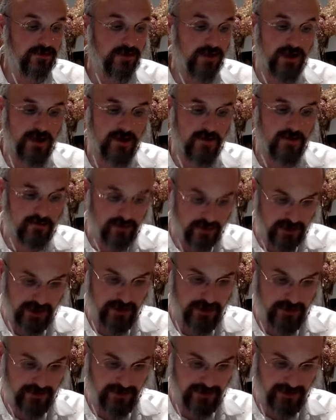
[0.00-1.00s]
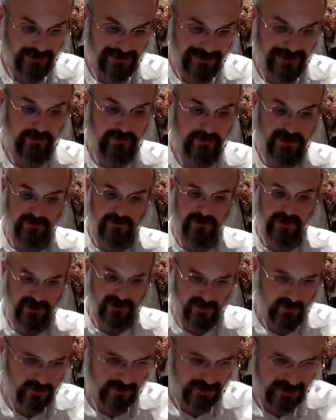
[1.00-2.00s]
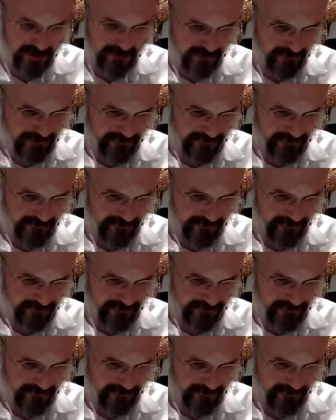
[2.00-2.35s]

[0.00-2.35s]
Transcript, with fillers: uh, brick itself? Because the brick is only